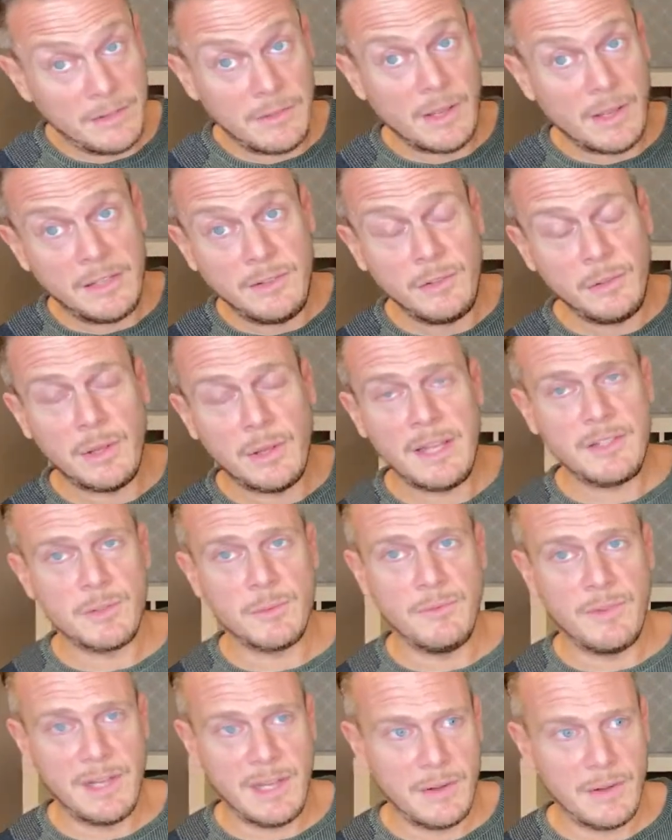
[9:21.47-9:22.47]
I do like
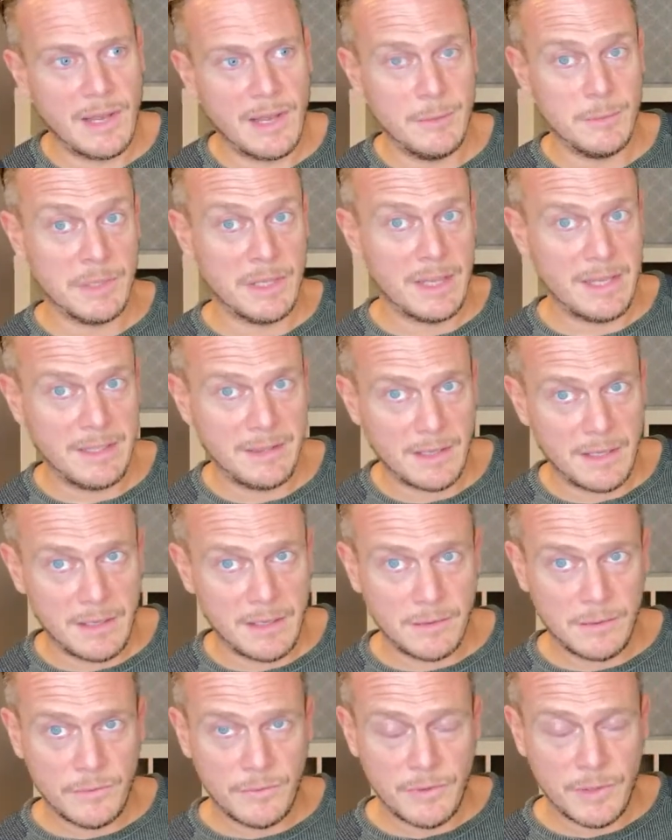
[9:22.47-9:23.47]
some video games. I like
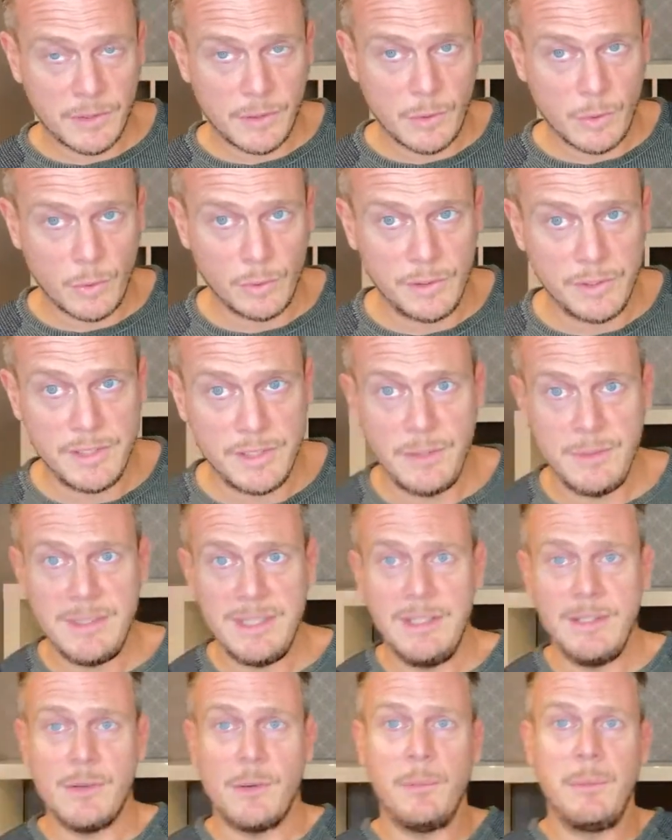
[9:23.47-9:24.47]
the Call of
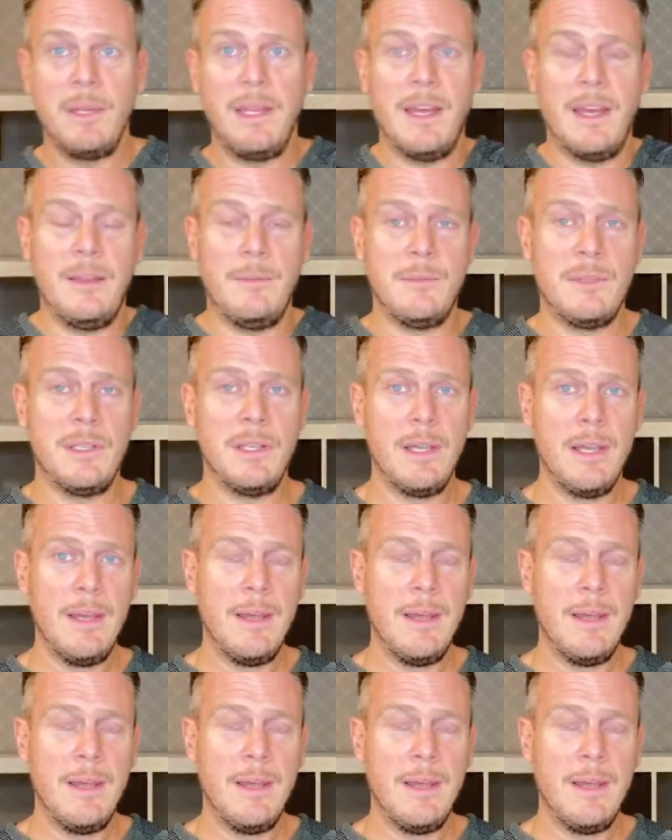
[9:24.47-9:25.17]
Duty zombie games.